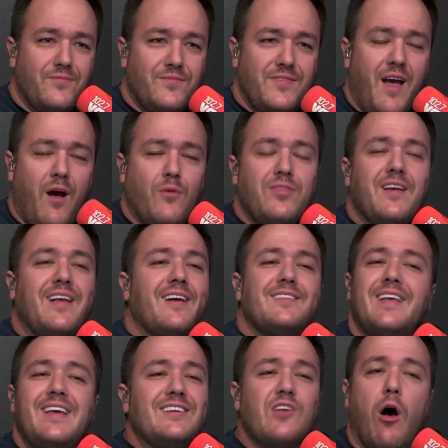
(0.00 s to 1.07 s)
No, because
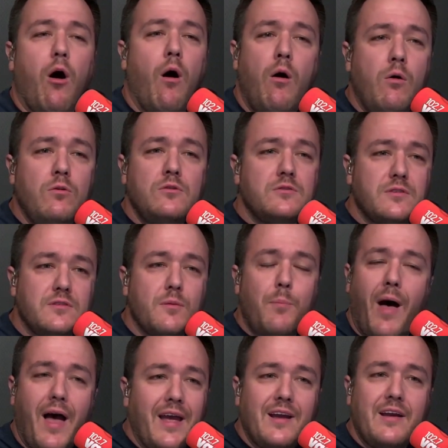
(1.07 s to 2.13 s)
he's owned. The
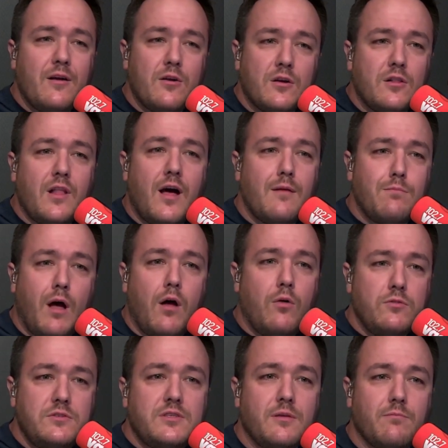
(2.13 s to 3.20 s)
Pioneer Club
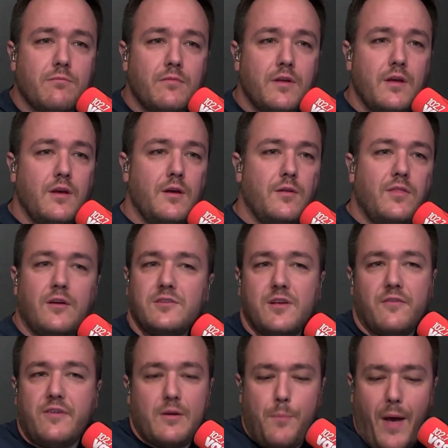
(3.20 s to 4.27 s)
owns him. There's not
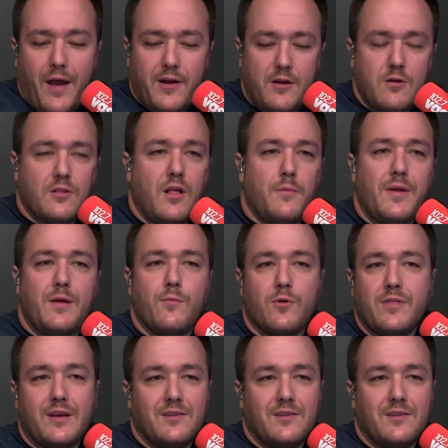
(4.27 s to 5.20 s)
even a Pioneer Club anymore. They're